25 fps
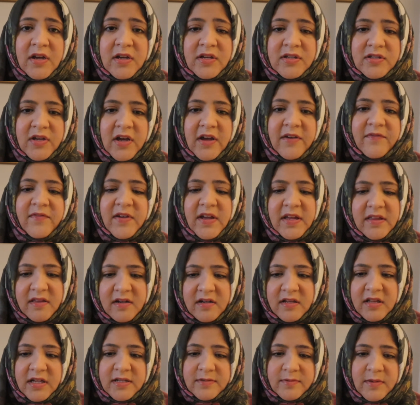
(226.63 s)
So have faith
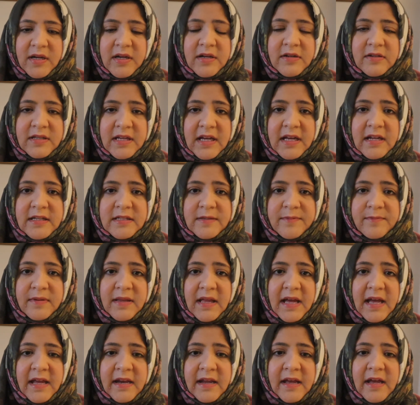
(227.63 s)
in Allah subhanahu wa ta'ala's
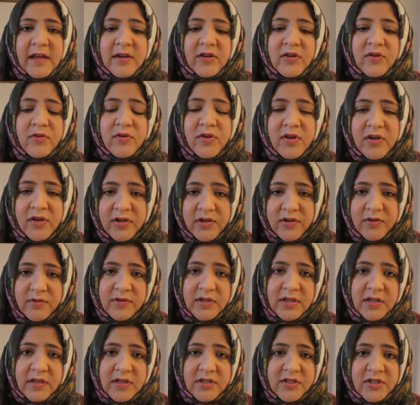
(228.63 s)
plan and do your due
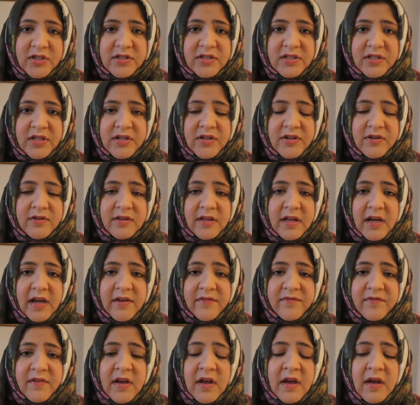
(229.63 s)
diligence in your
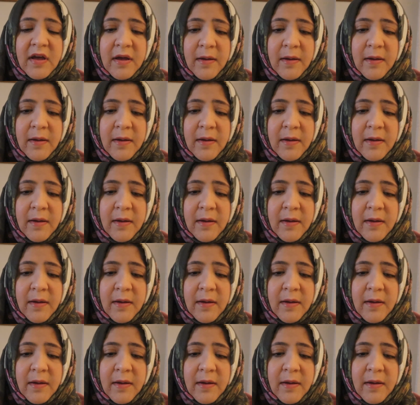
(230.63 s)
life.